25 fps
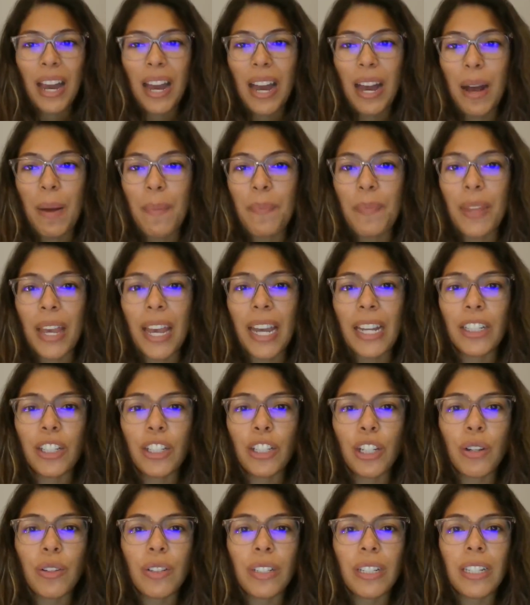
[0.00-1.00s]
I
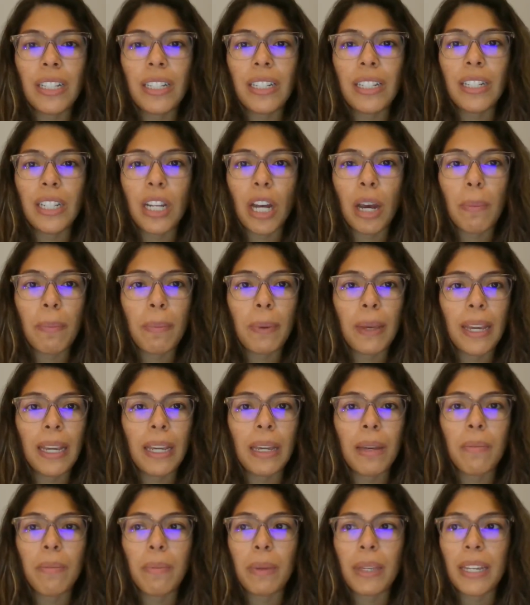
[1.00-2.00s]
chose this
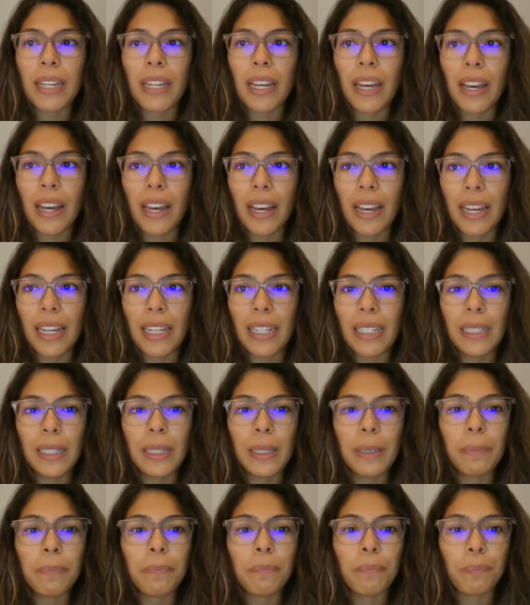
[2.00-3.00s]
topic because
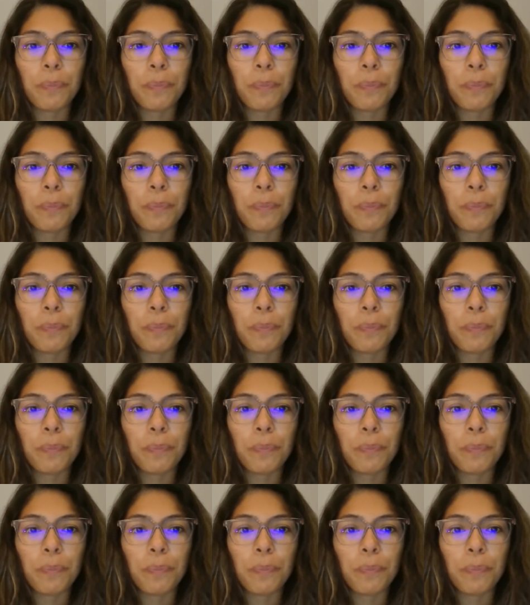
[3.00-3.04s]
